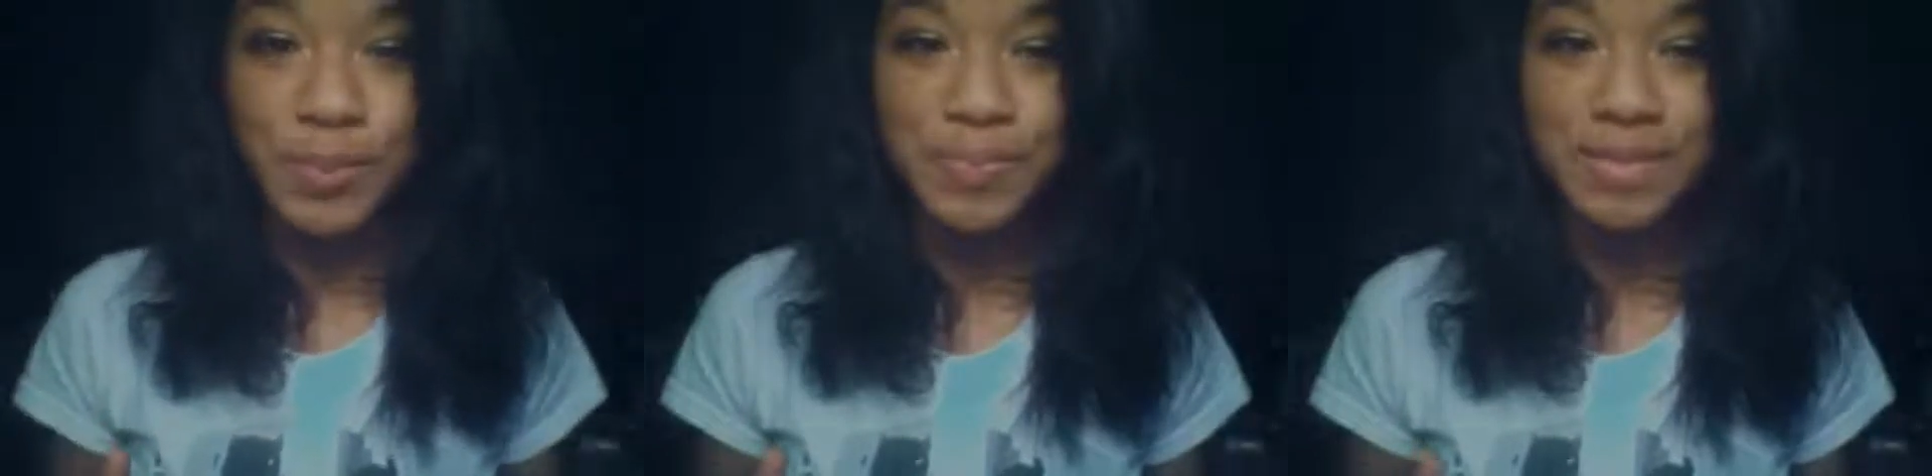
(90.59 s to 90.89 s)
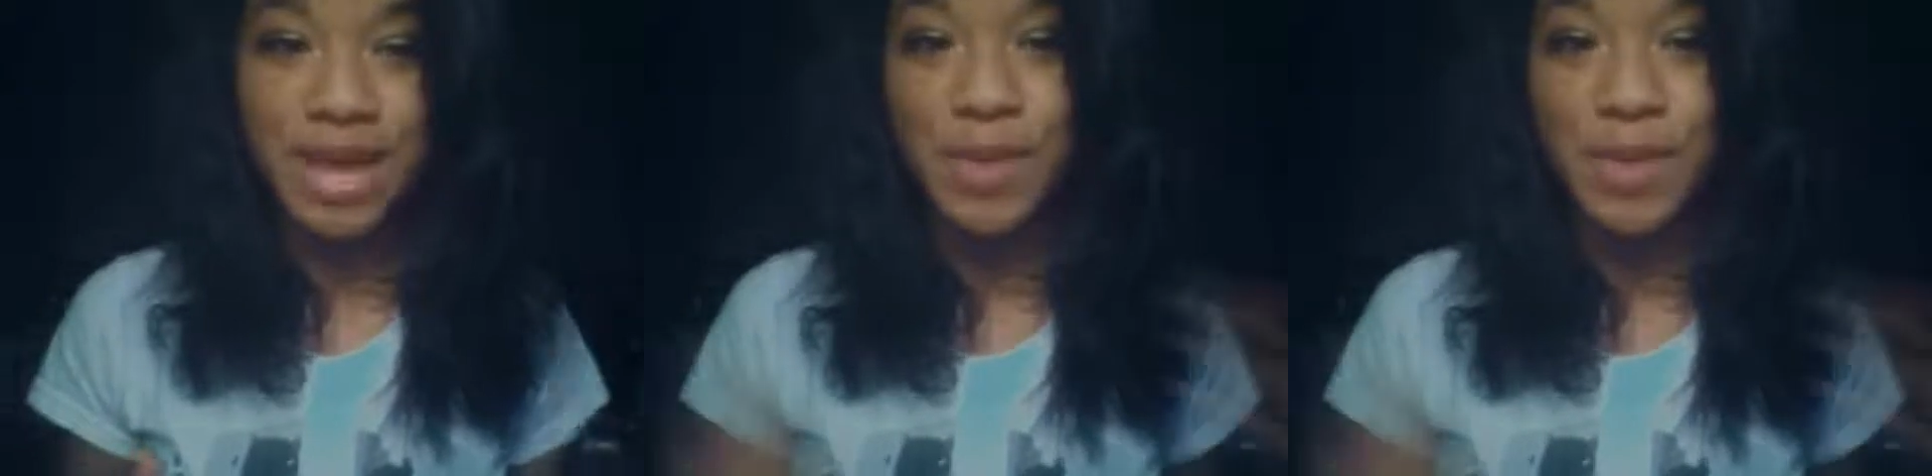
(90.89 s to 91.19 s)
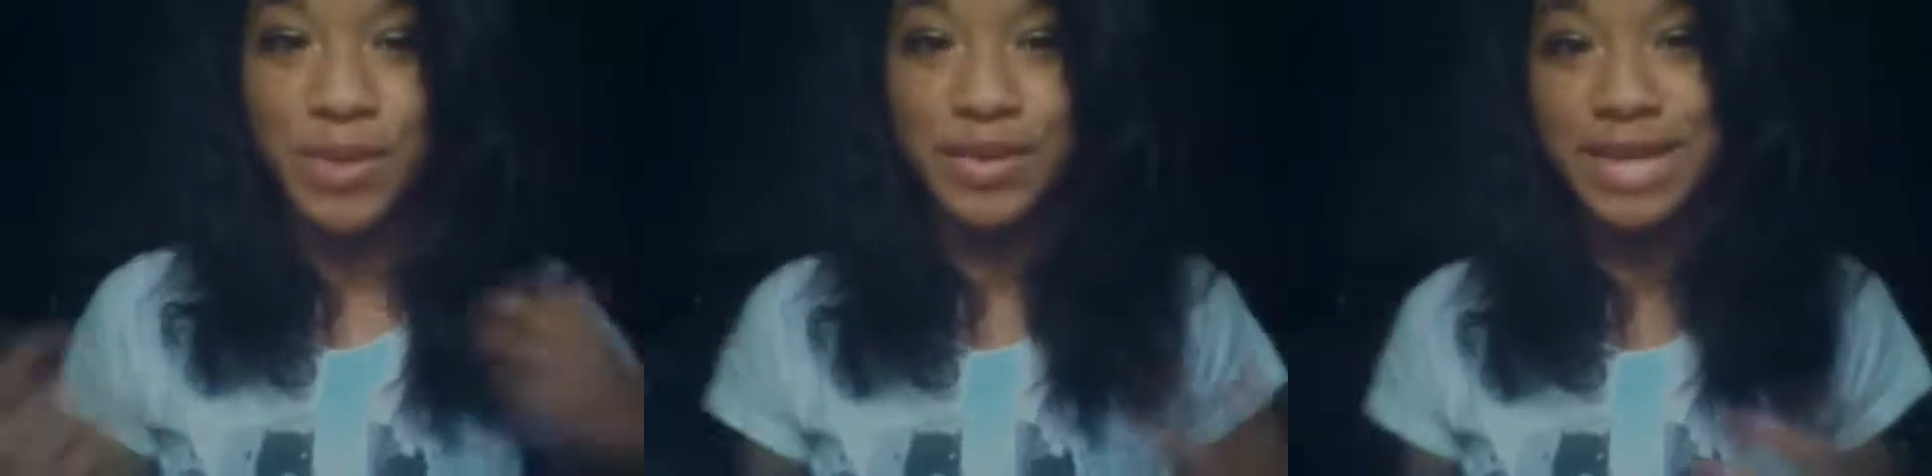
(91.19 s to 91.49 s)
and whether
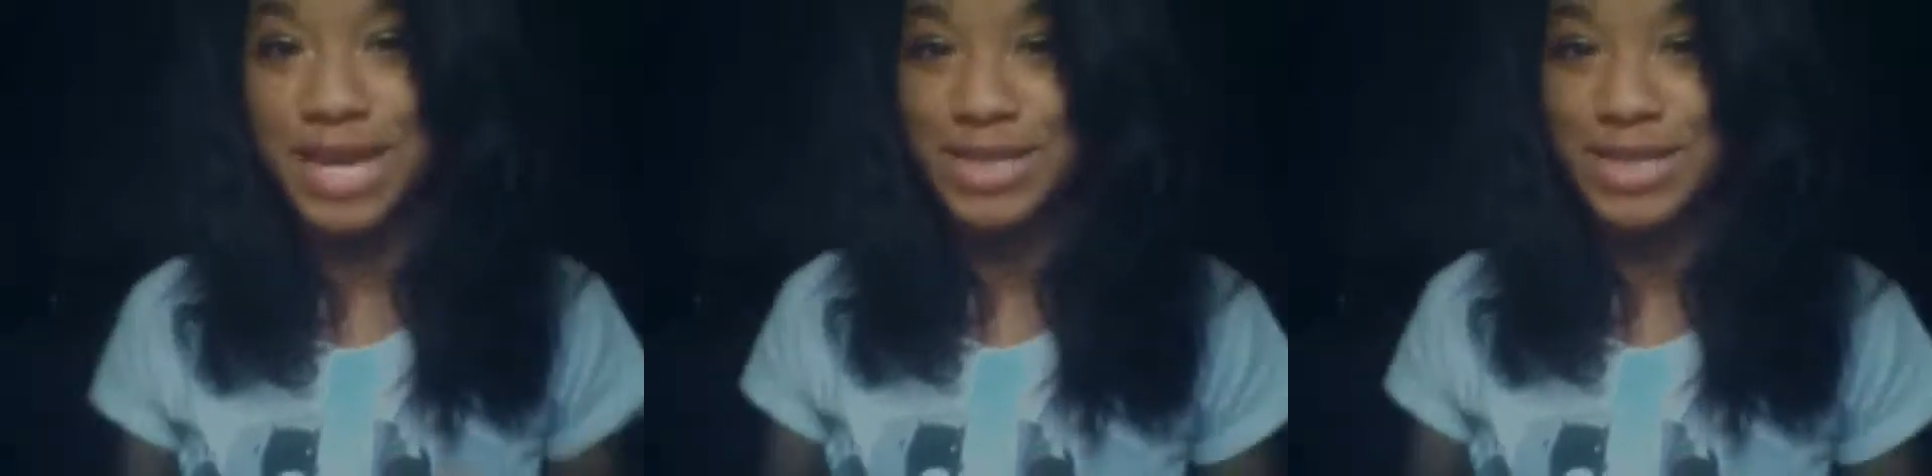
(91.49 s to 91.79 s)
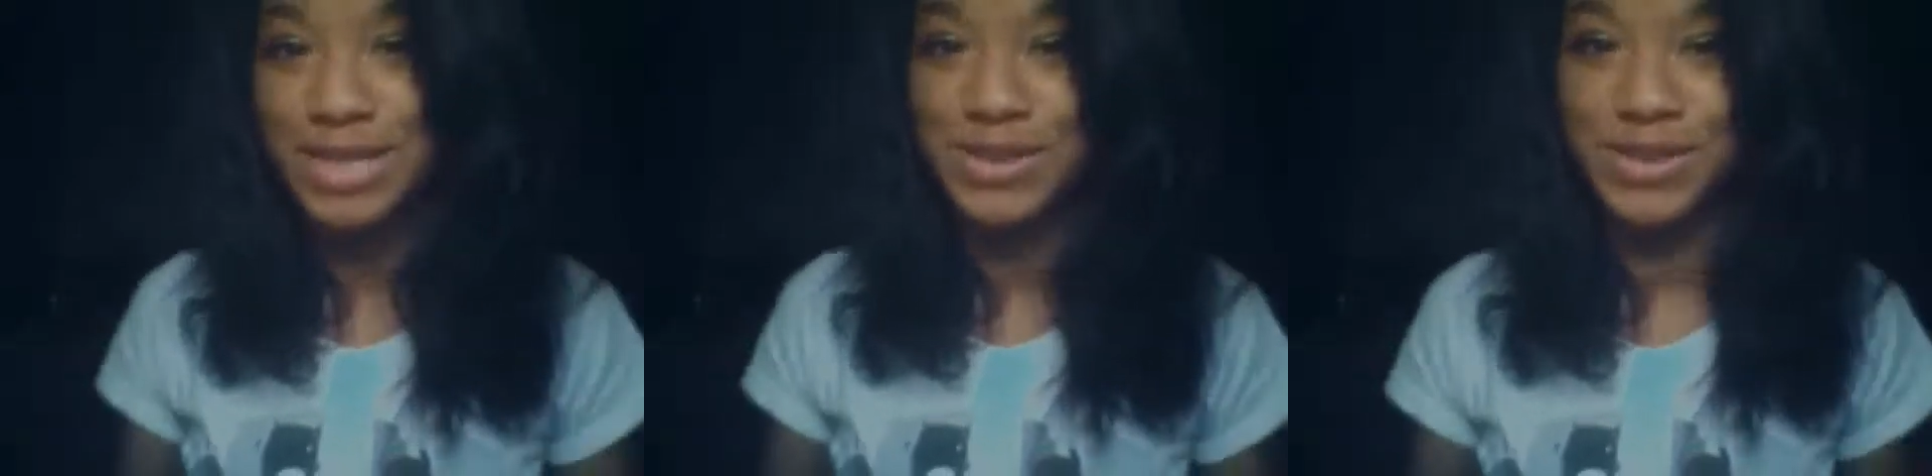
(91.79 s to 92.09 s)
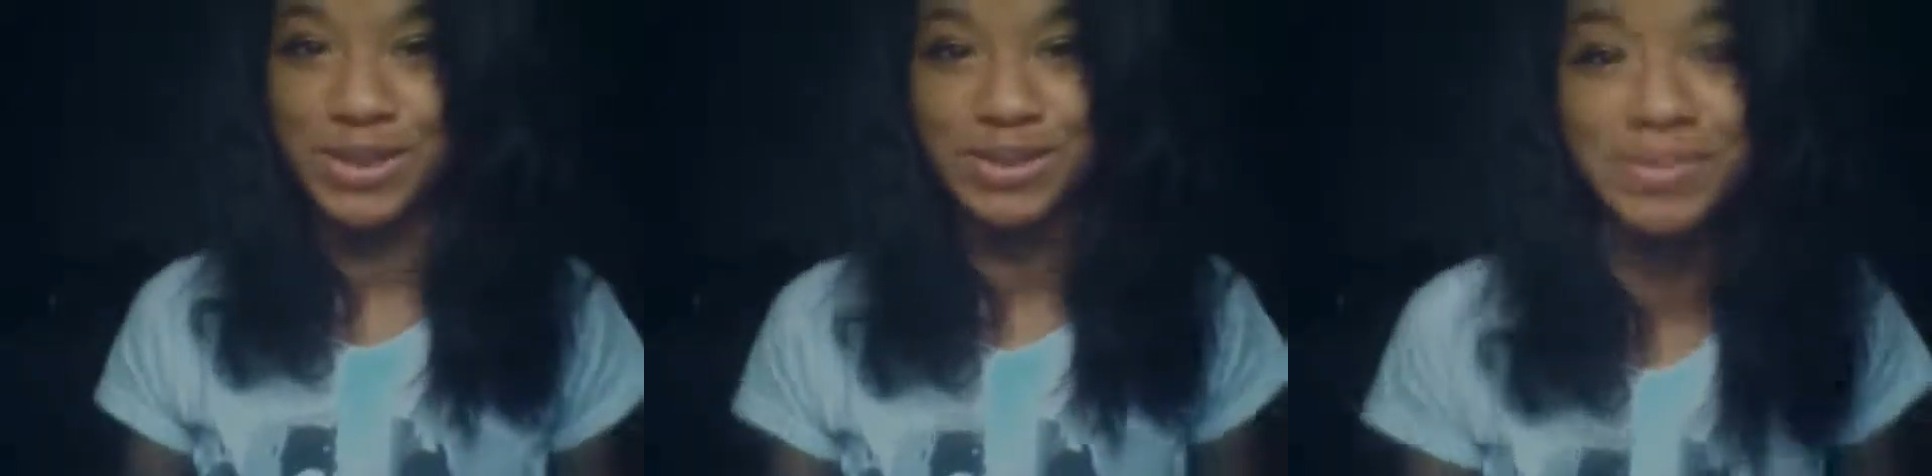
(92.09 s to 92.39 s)
or not it's true,
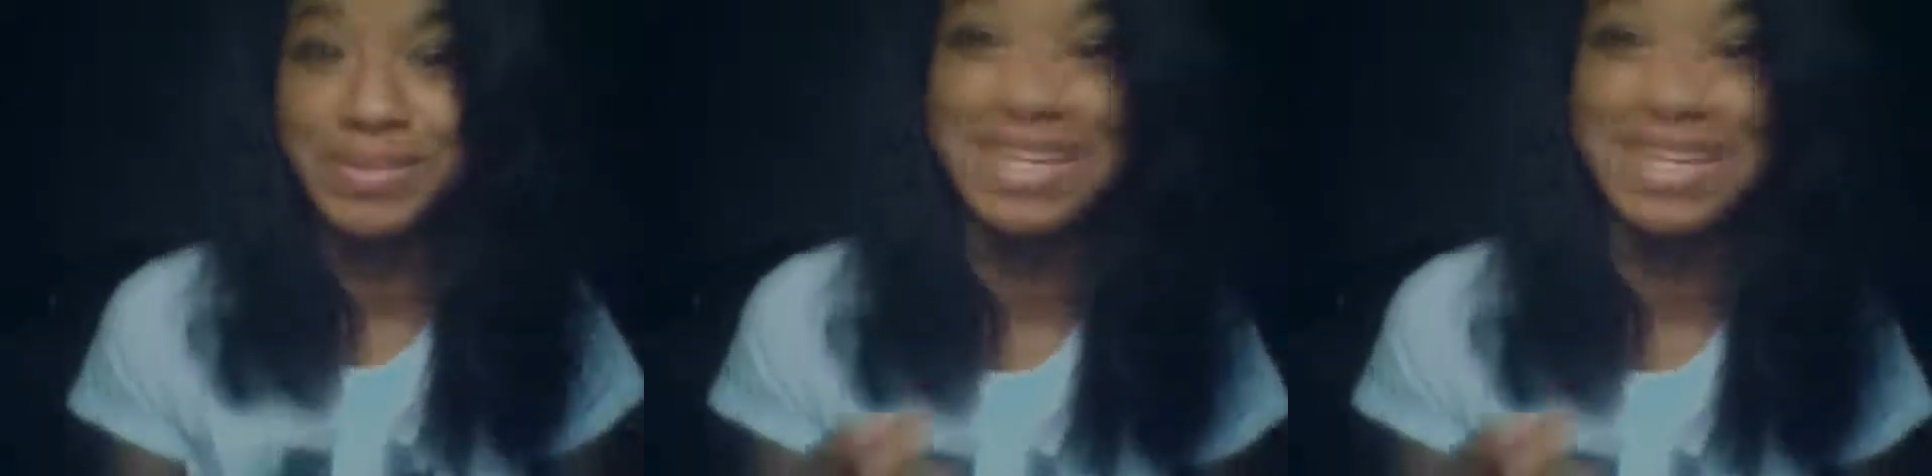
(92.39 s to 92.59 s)
because